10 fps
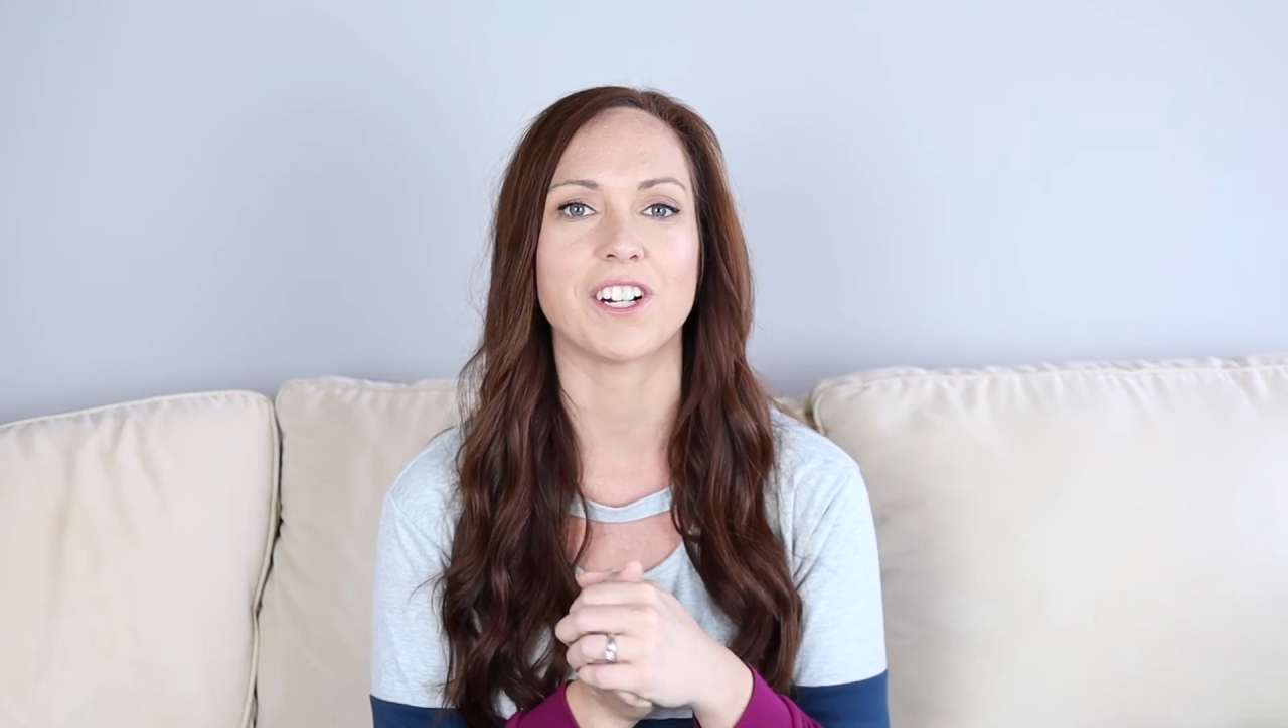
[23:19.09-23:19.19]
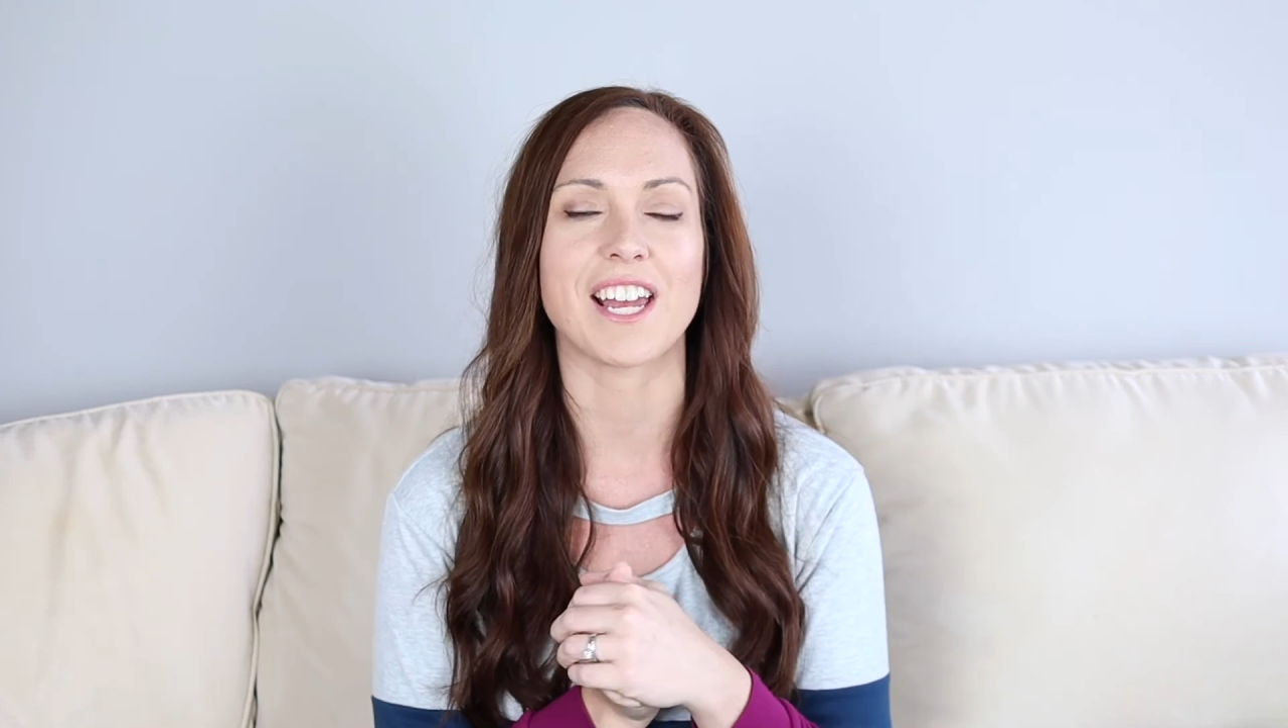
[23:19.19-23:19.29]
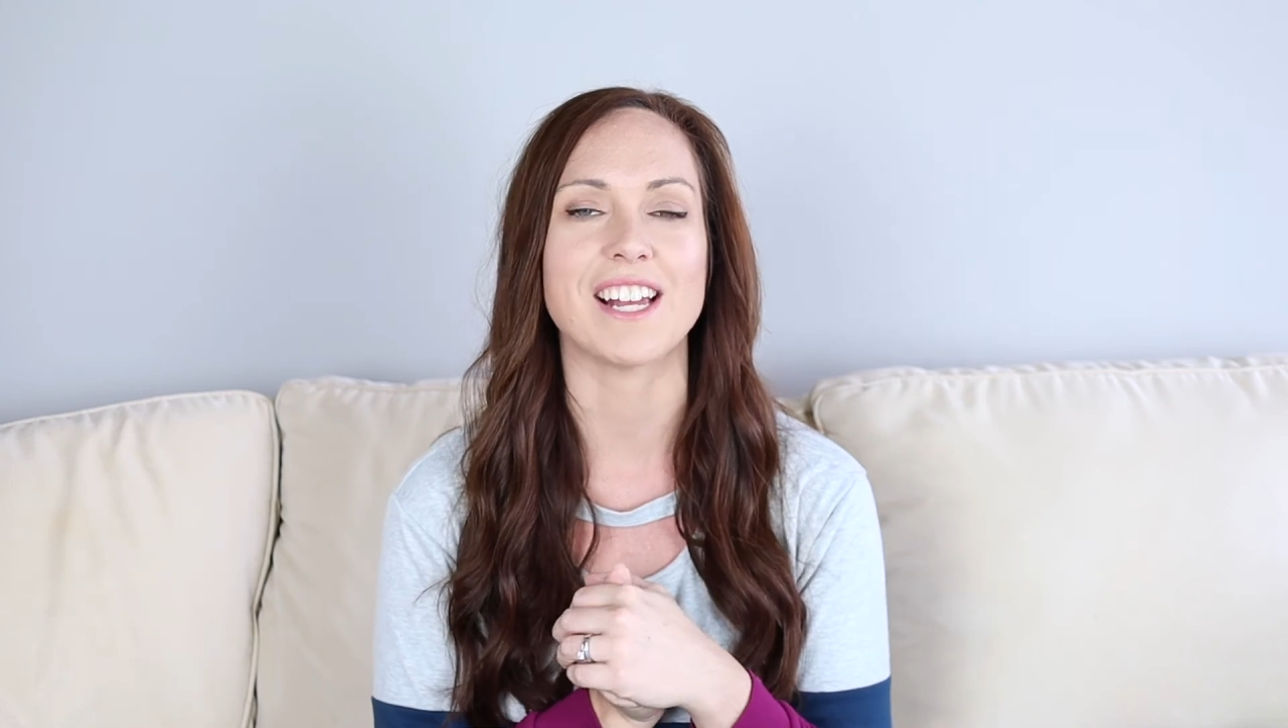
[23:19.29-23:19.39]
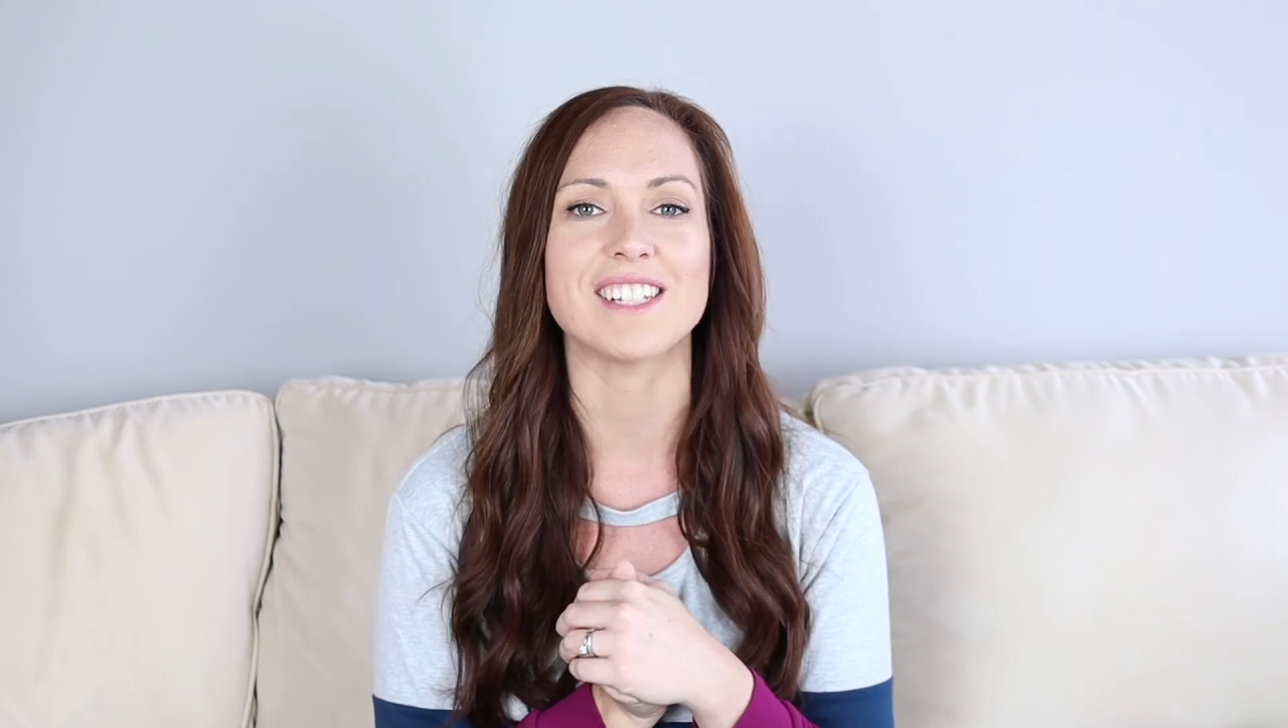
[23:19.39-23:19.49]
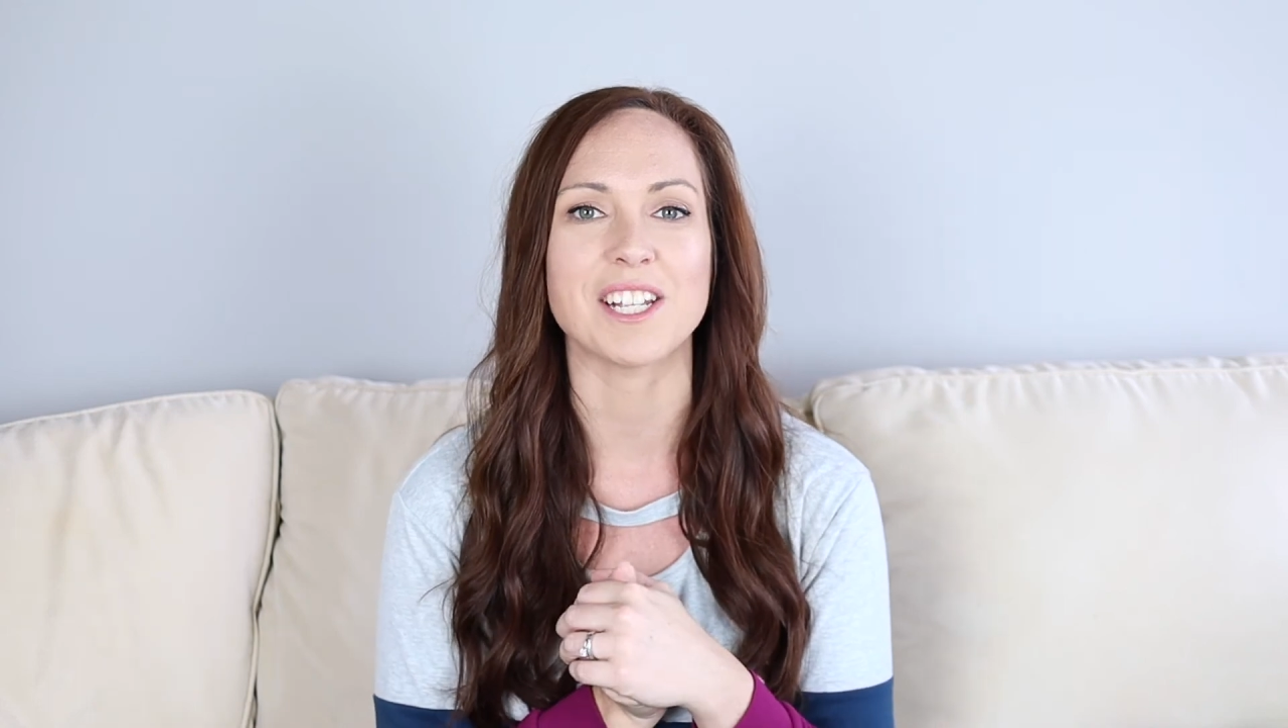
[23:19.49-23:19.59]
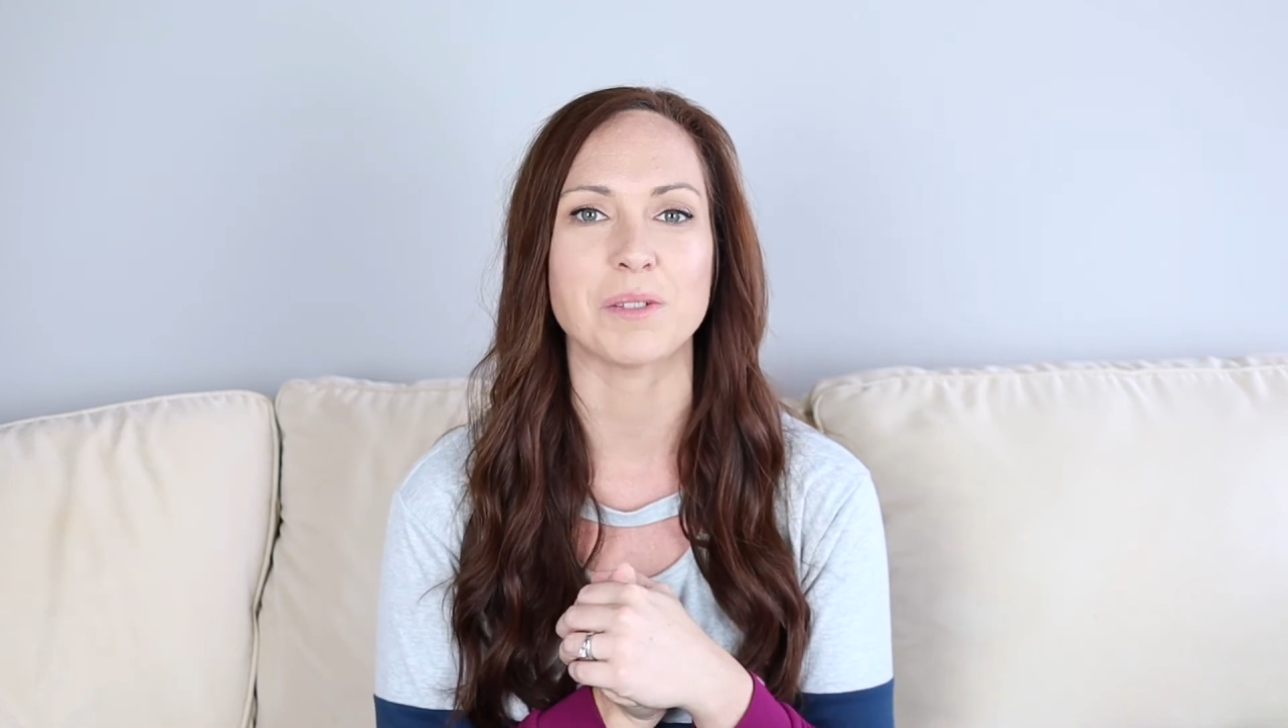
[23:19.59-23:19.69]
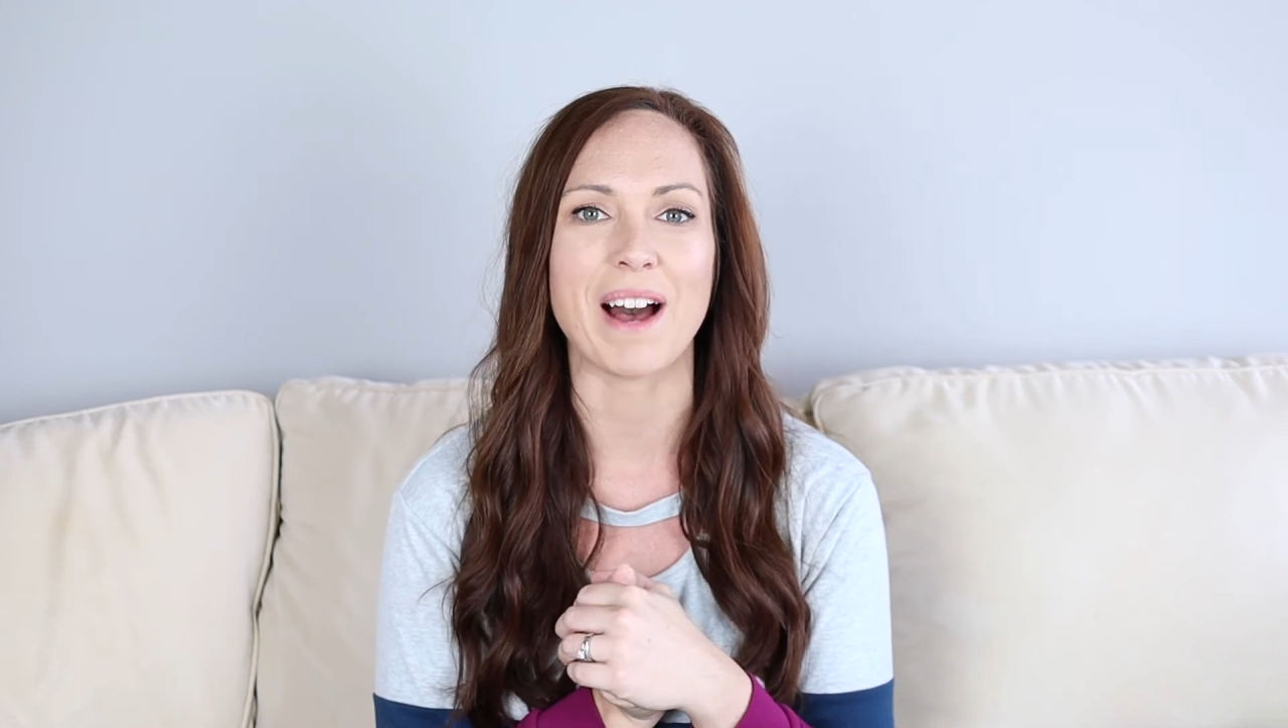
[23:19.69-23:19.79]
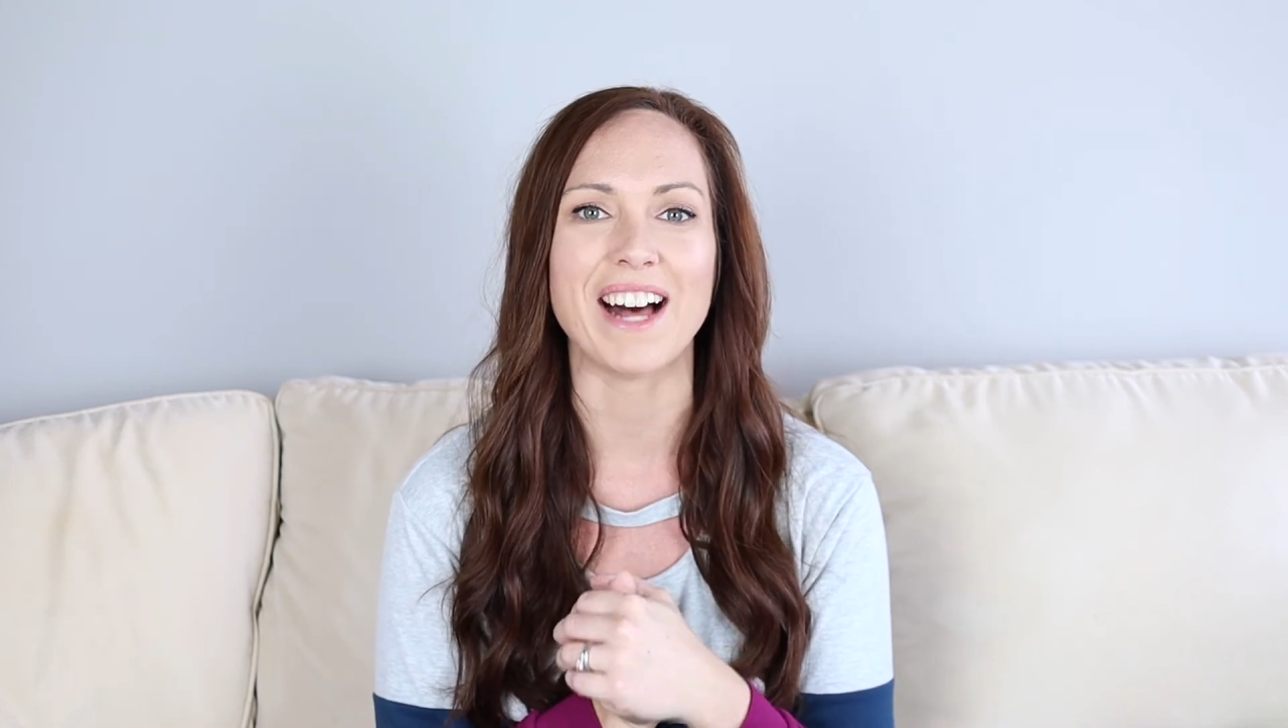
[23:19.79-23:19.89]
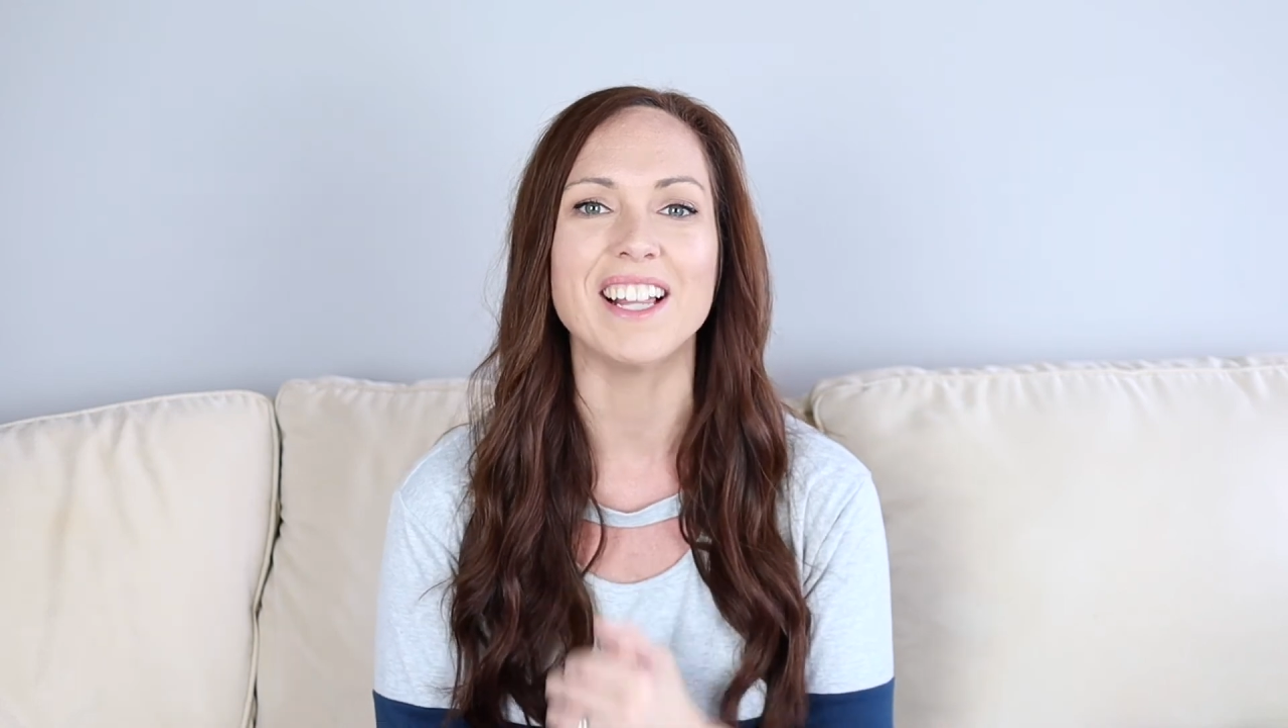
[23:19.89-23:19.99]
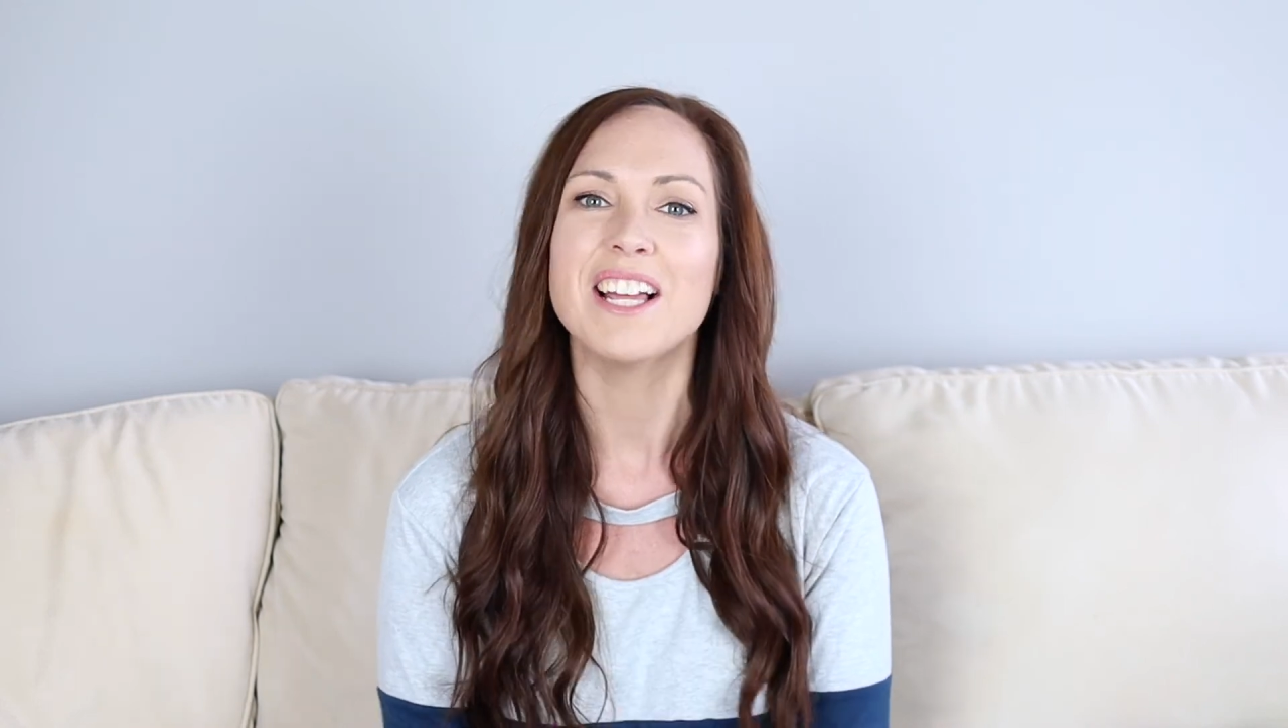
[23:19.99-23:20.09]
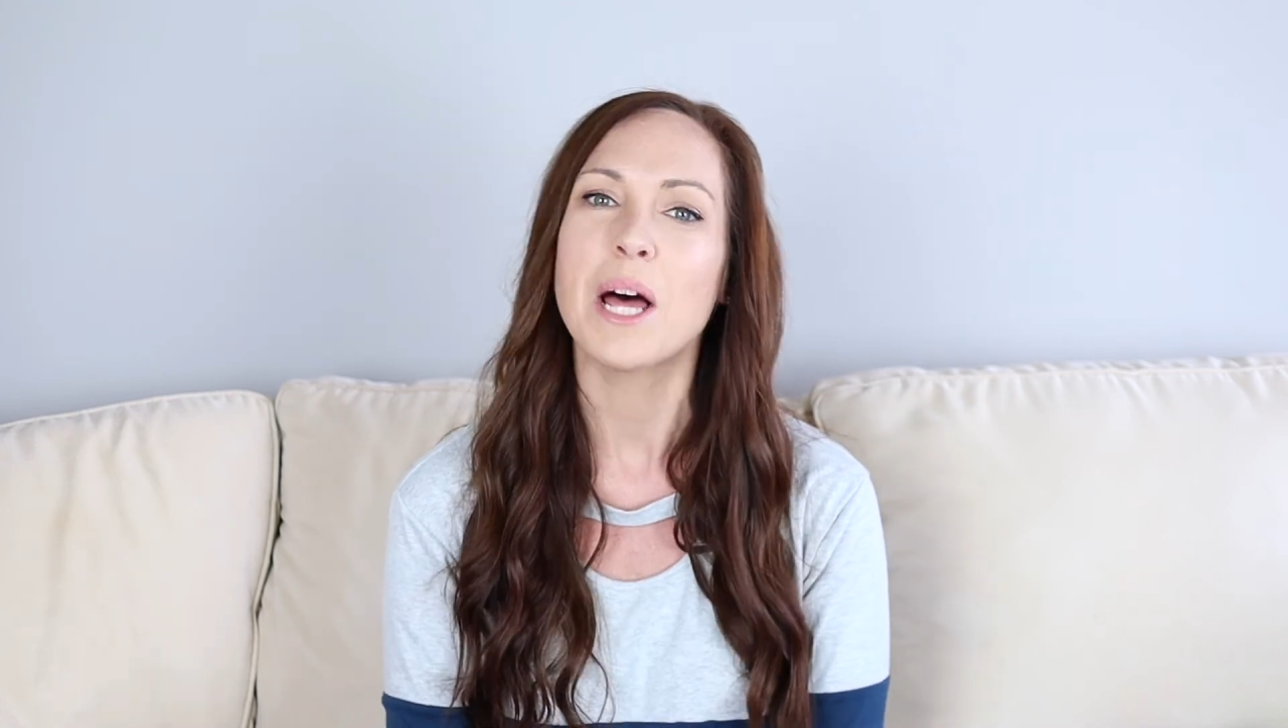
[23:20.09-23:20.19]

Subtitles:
kids as well.